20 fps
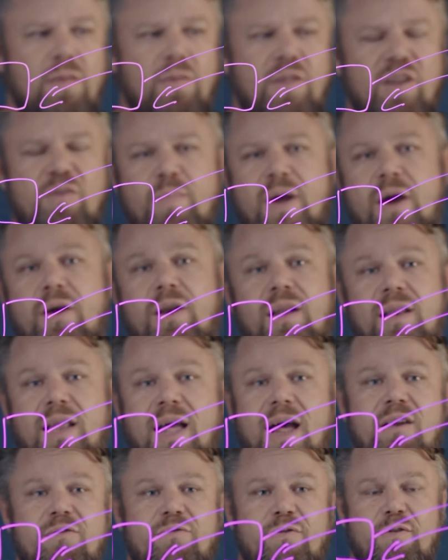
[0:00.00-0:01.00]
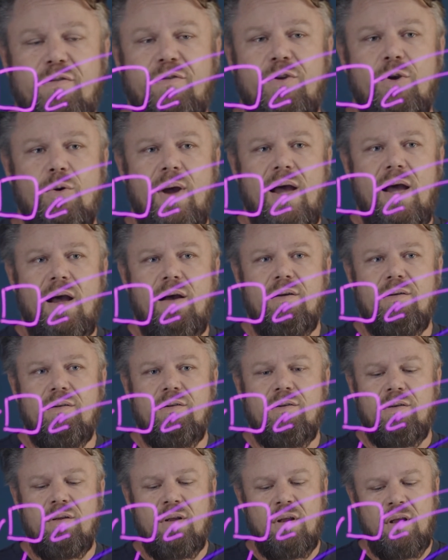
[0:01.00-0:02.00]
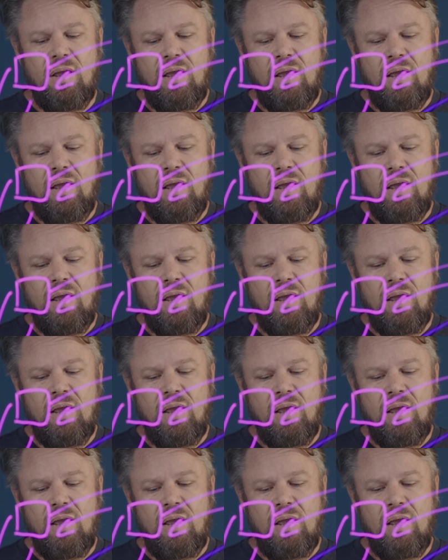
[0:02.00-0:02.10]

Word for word: This may only last for a few hours,